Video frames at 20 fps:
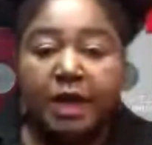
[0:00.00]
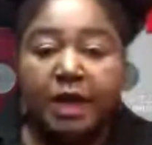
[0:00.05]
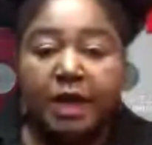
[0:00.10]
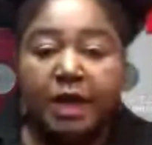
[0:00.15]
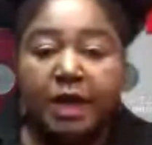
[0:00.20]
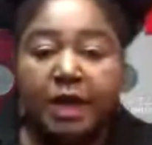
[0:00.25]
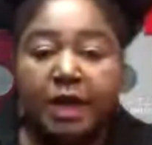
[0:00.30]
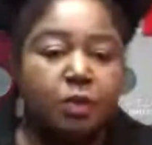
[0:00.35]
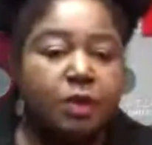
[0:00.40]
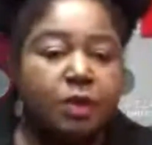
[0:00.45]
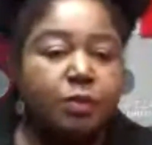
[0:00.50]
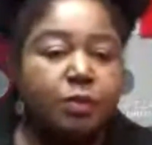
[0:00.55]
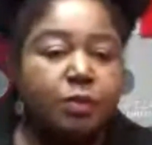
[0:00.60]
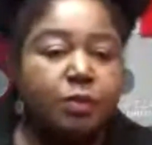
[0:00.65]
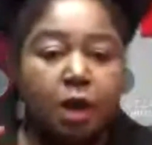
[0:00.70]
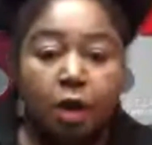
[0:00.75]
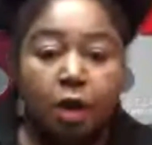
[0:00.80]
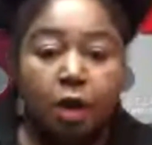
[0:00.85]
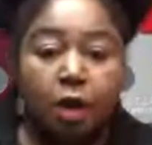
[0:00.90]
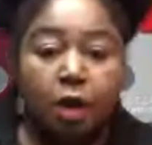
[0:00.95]
has what
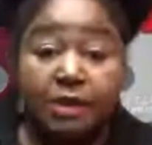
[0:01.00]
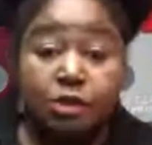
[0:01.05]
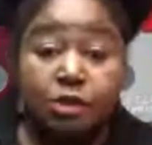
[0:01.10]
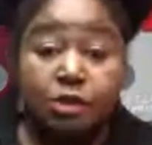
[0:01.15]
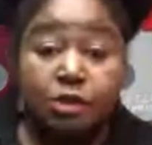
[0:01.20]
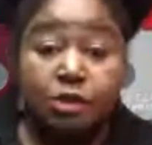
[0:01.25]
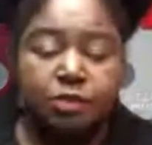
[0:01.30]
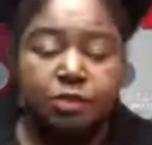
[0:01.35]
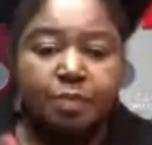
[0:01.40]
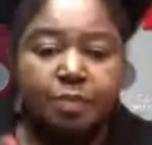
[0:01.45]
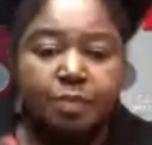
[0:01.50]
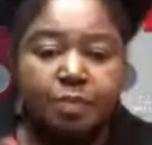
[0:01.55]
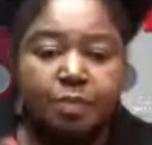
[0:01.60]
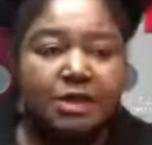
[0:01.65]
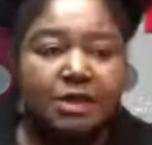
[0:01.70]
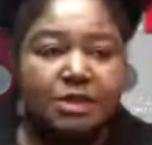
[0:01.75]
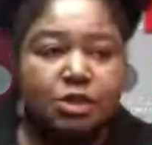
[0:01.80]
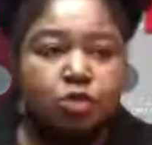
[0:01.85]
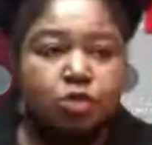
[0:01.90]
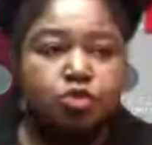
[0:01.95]
we call hydrogen
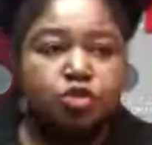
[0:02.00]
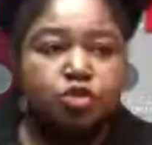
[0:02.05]
bonds.